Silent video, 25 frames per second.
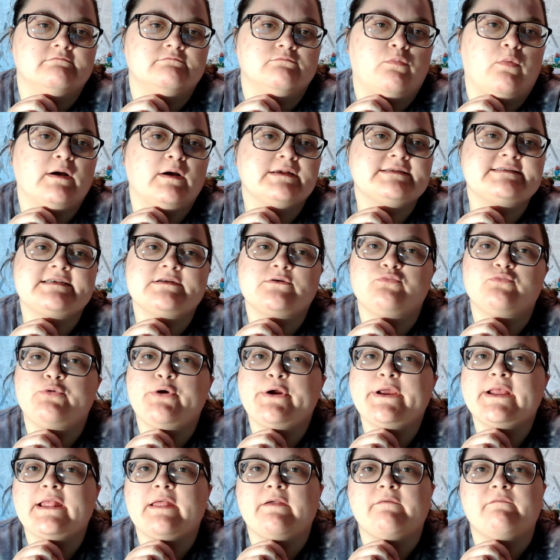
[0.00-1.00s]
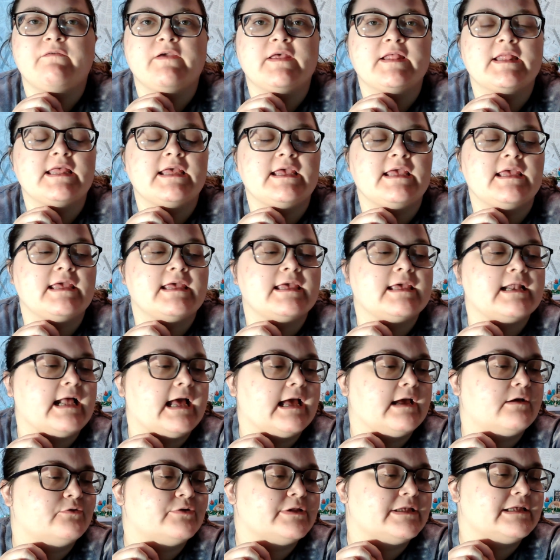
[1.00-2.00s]
wasn't really feeling it.
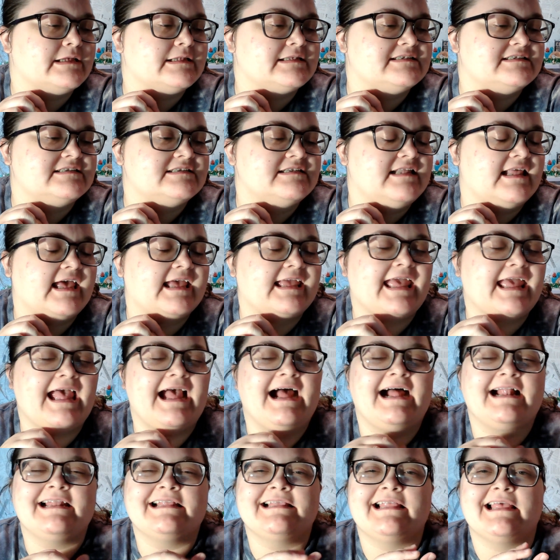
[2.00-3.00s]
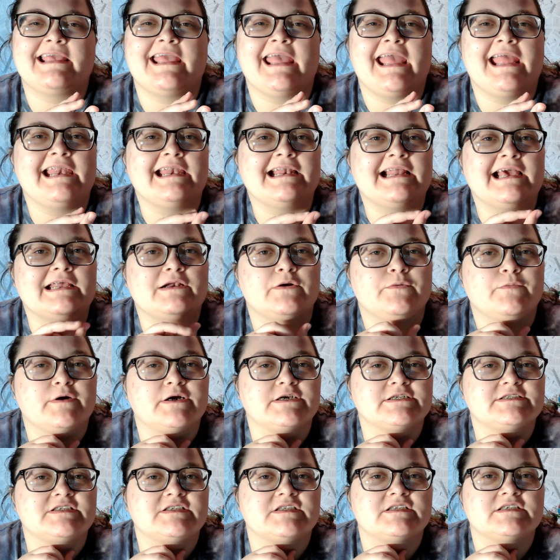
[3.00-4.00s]
I only, like, added, like, 89
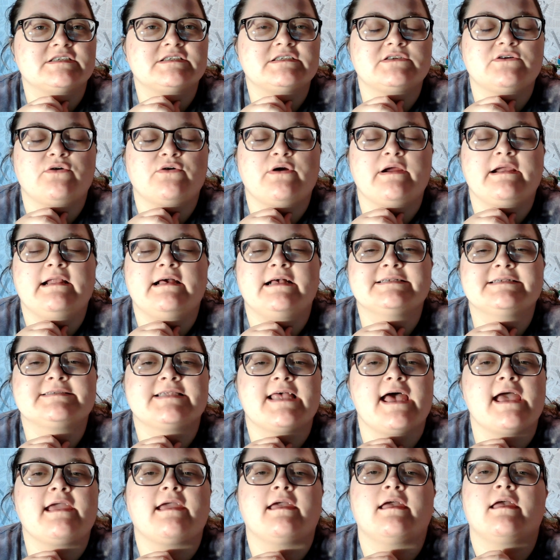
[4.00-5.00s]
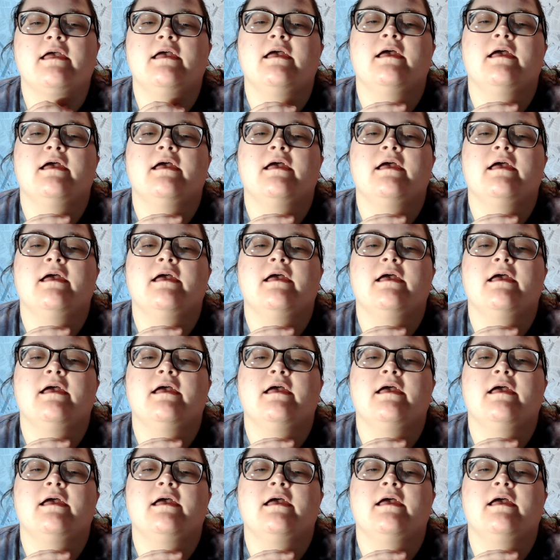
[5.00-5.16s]
words to the story, and I was like,